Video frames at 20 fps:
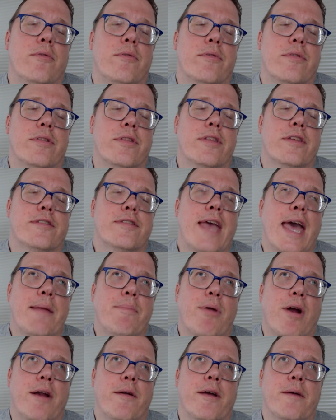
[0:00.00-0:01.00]
the sad
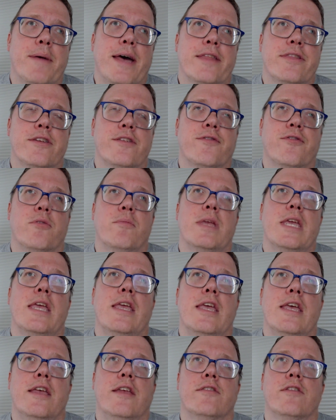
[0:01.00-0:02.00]
part about this for me
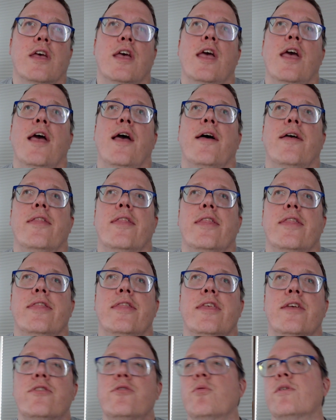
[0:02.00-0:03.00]
is
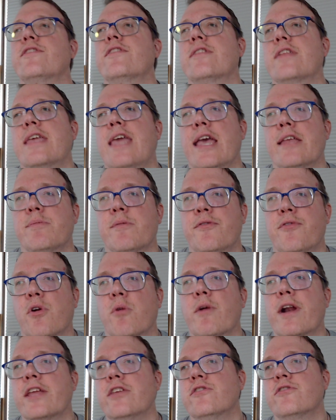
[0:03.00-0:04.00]
this wasn't the case before.
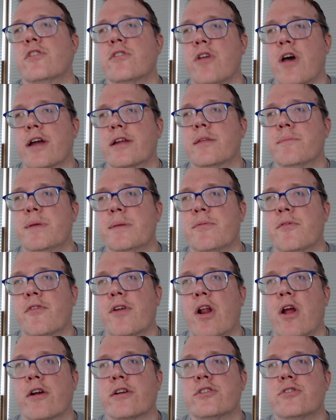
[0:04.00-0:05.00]
When I used to talk to people at
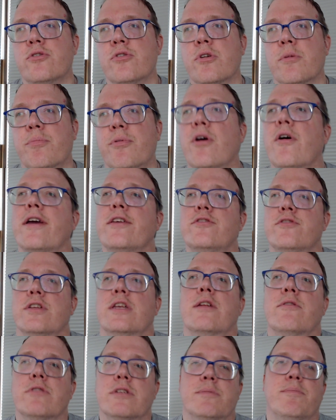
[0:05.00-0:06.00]
Arc Studio Pro, I used to
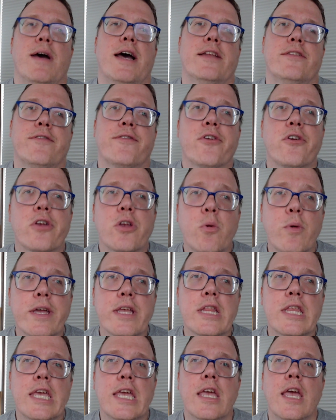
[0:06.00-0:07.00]
get a response very
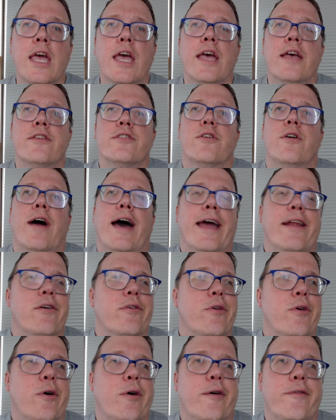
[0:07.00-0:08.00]
quickly. So I don't
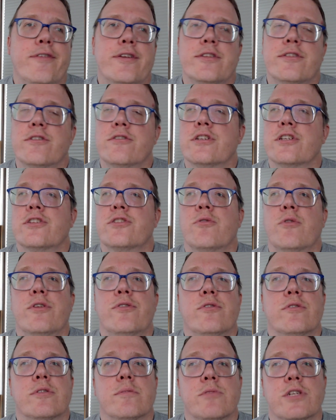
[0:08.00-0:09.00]
know if they're just going
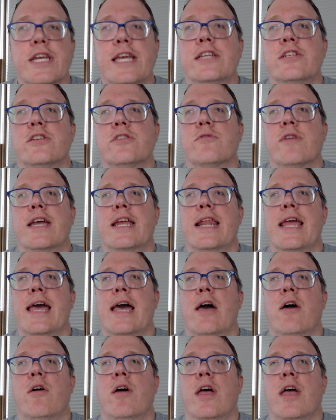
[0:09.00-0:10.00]
through some changes right
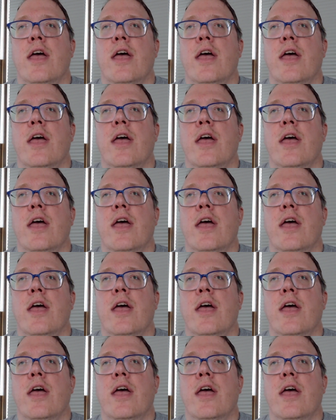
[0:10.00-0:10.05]
now.